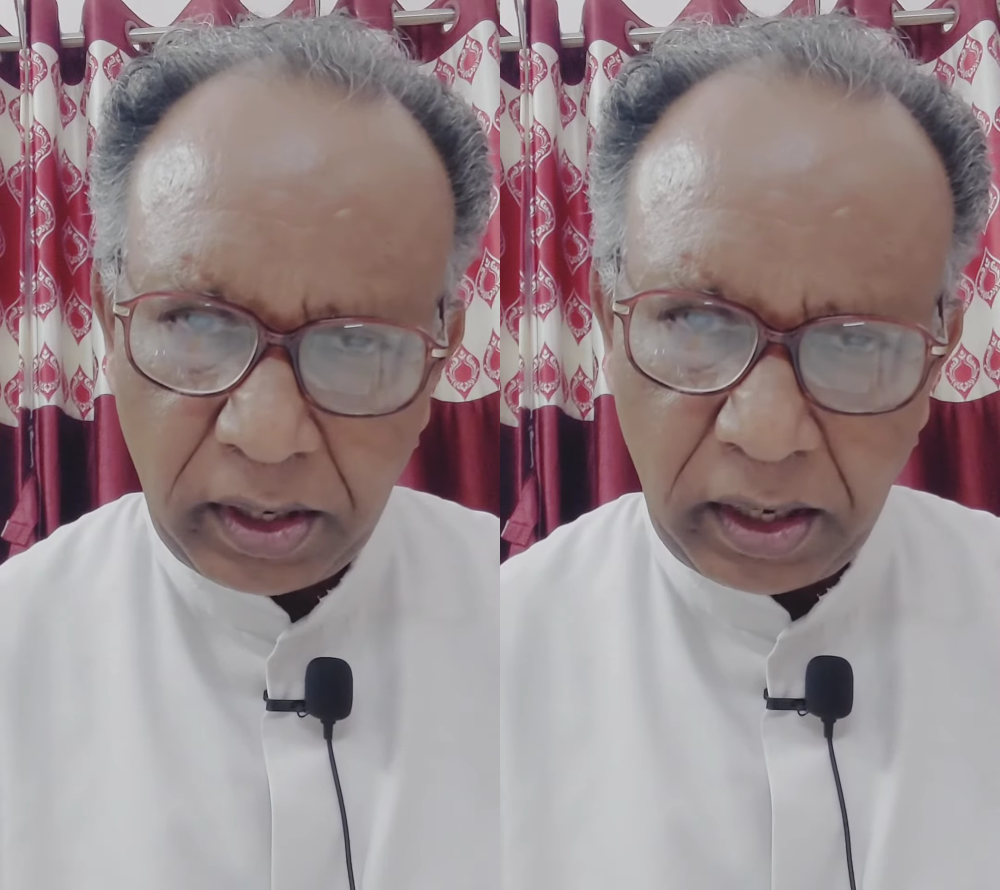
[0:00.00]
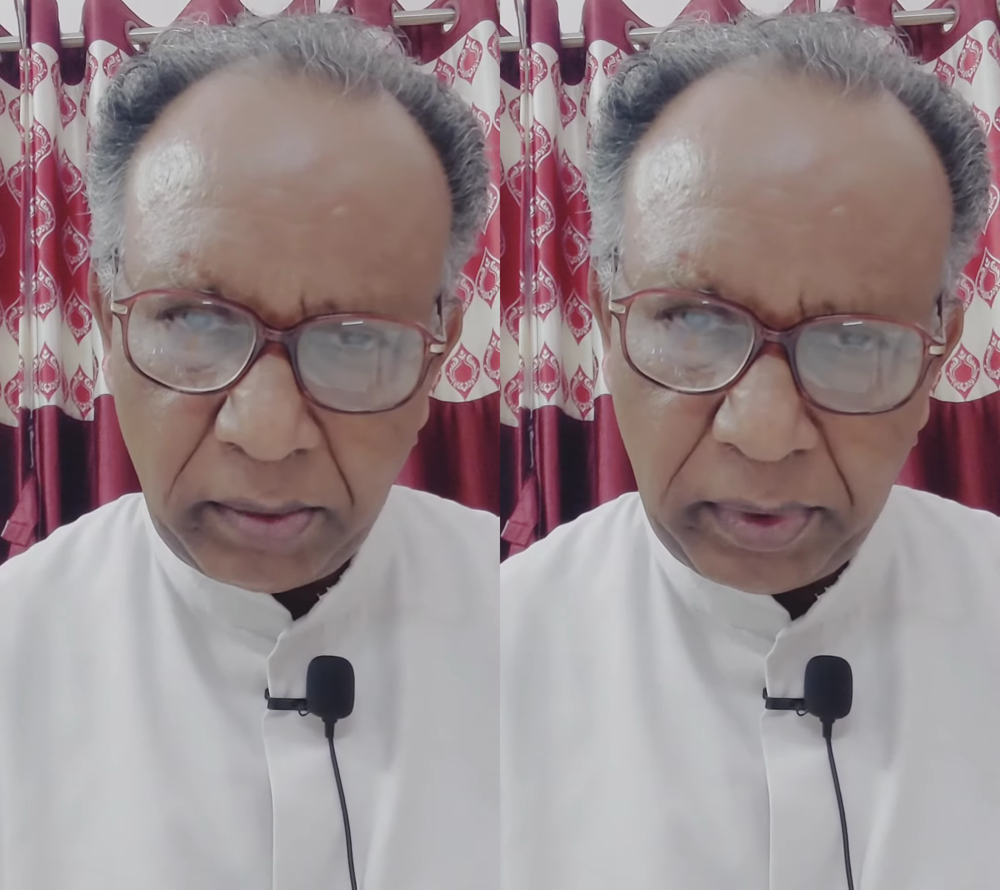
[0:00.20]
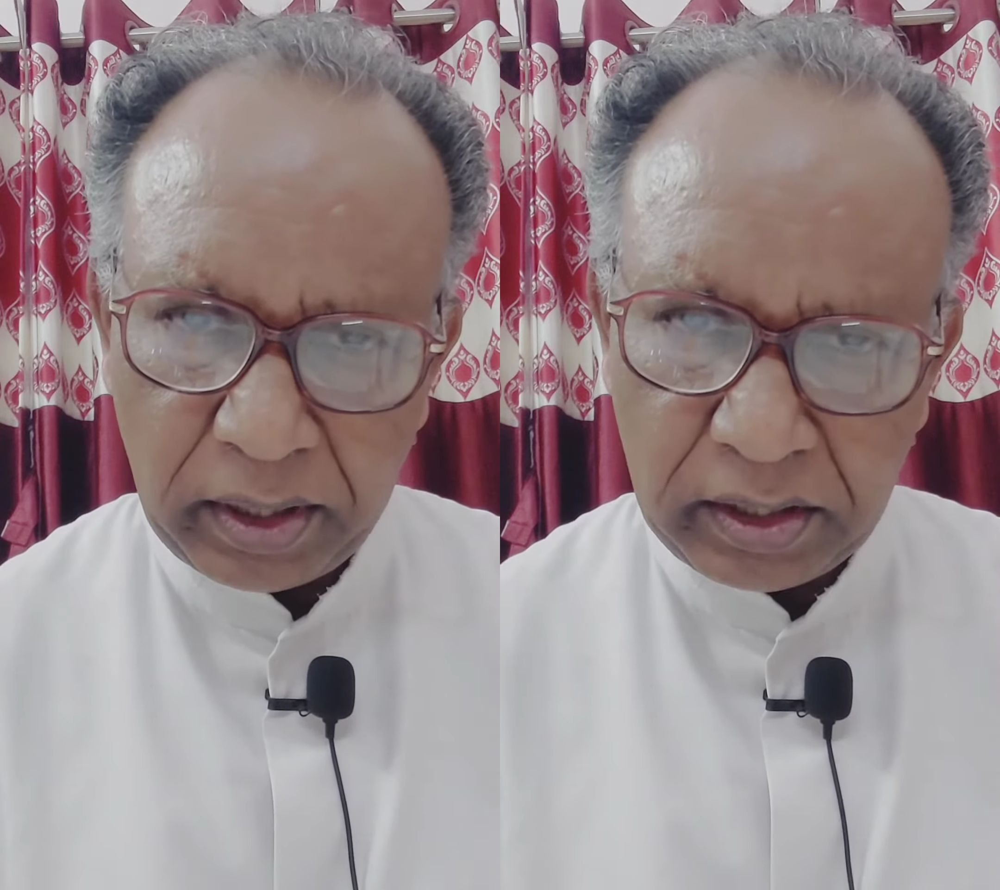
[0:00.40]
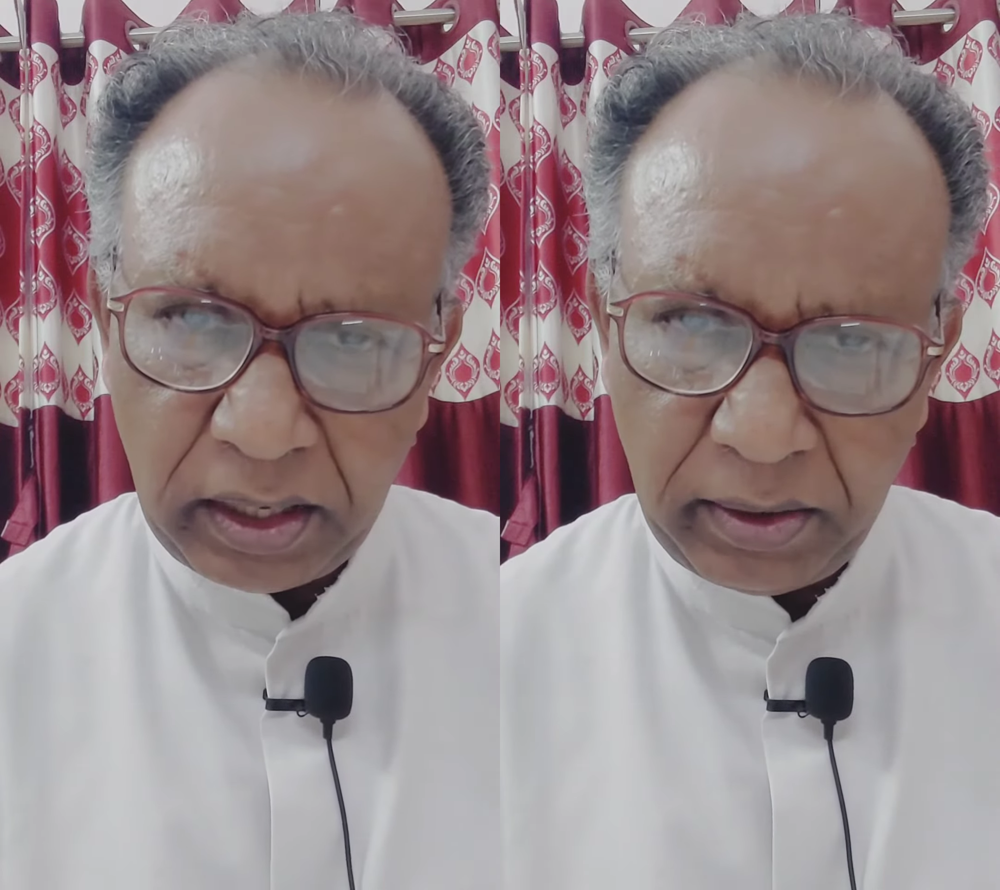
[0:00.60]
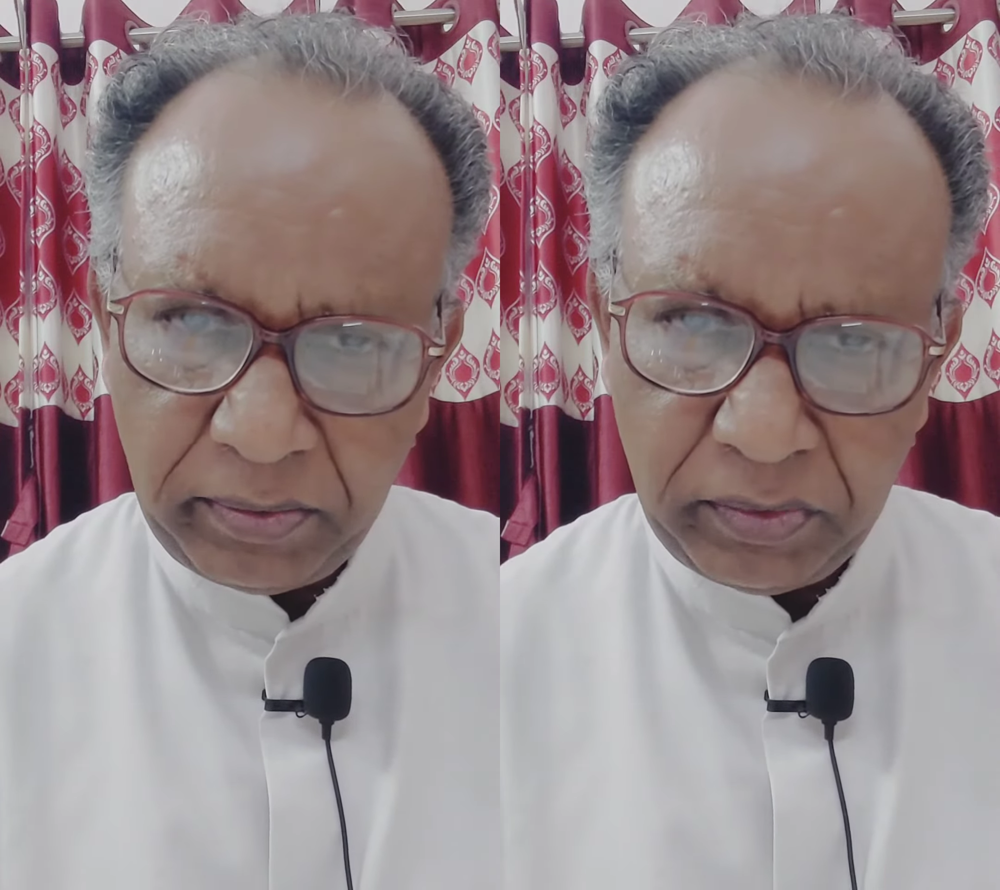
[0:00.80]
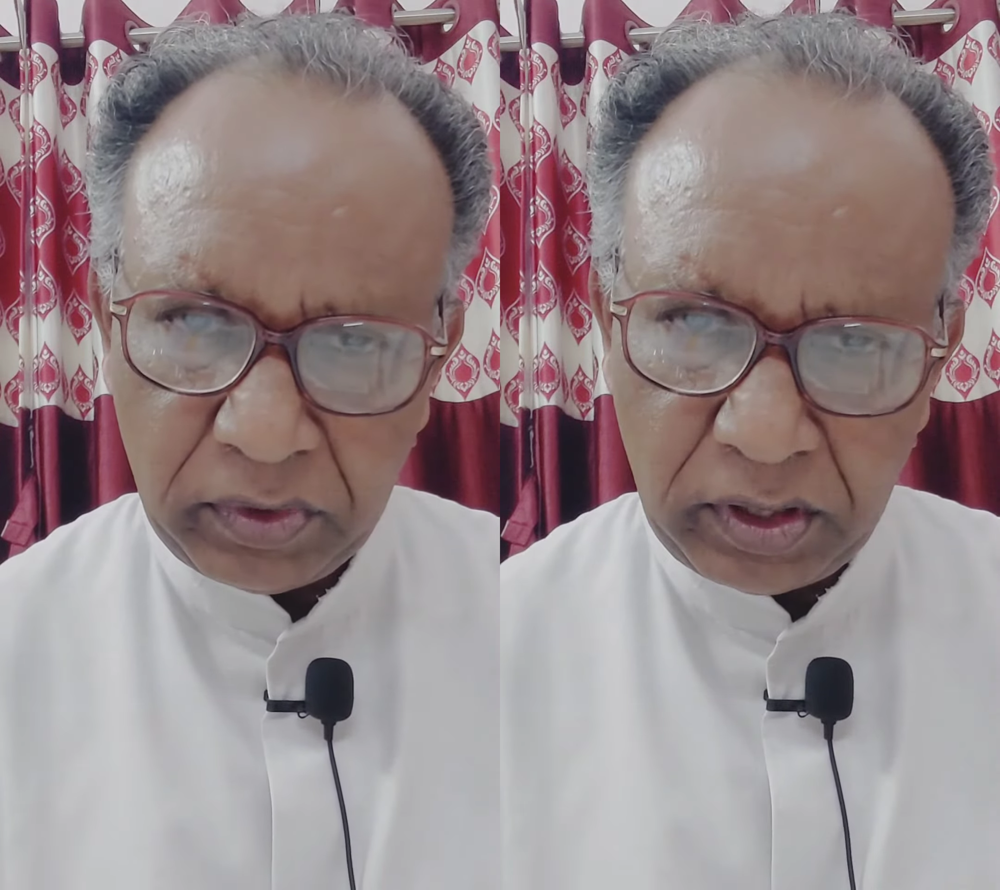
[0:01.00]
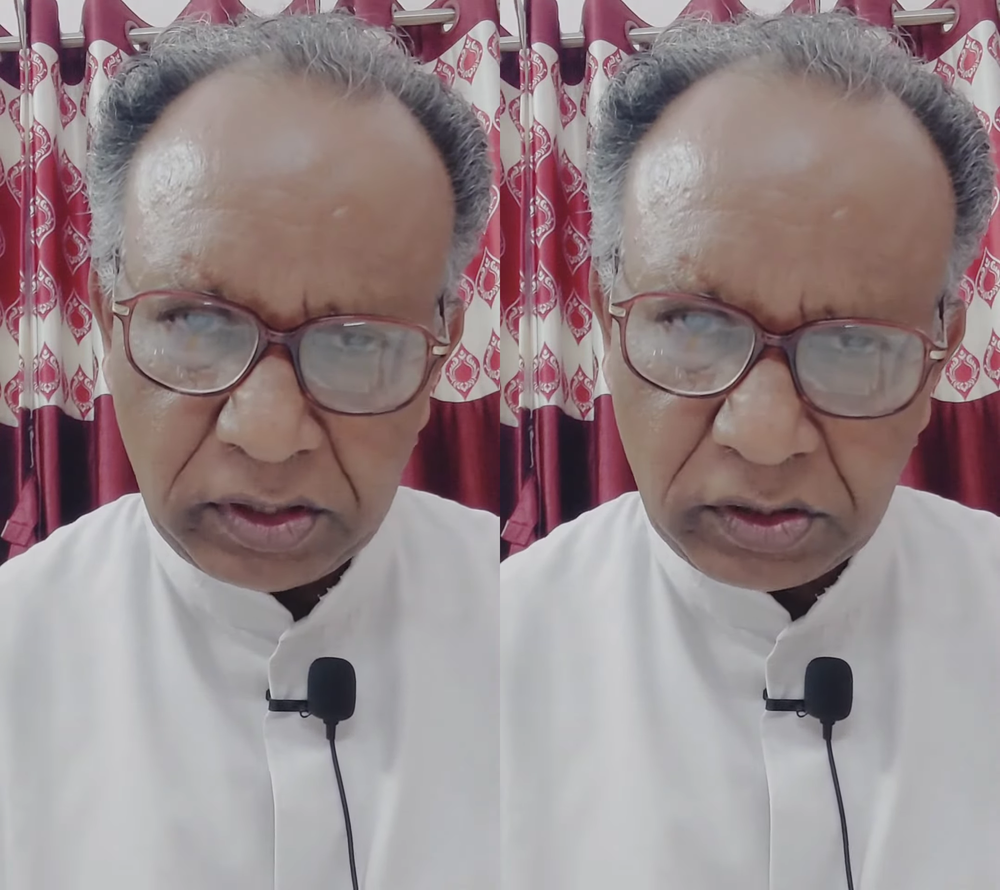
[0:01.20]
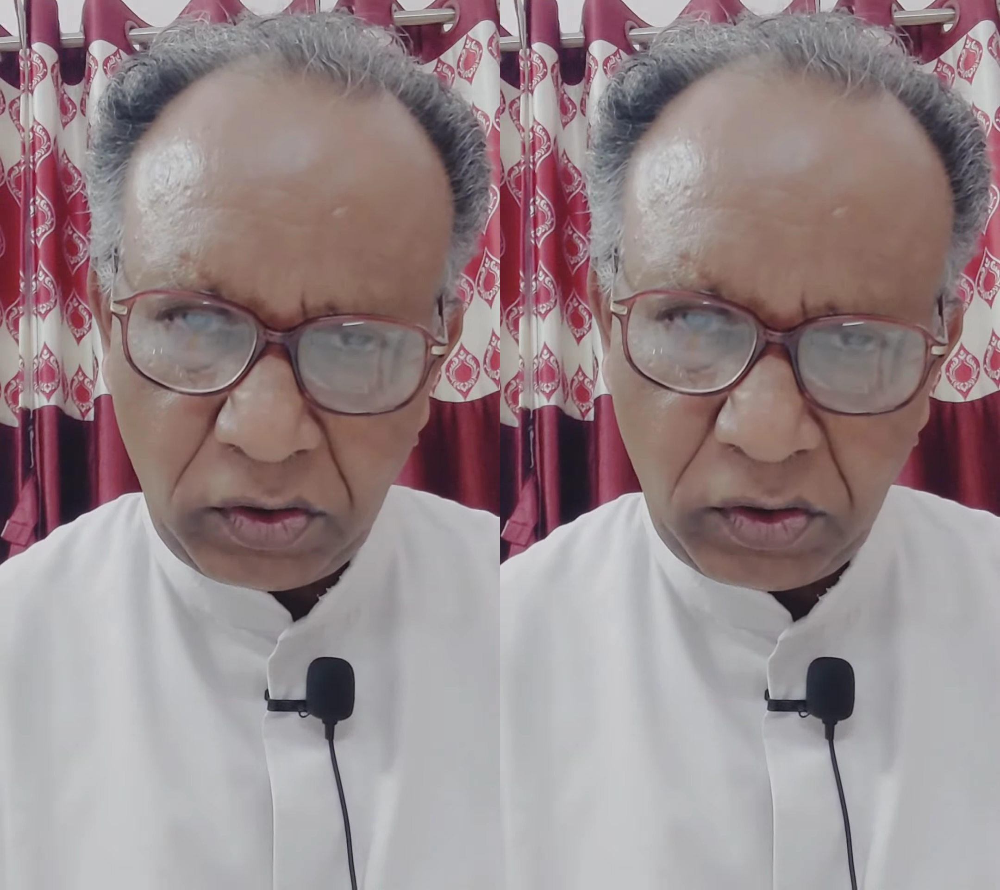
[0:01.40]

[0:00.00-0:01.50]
Among them, this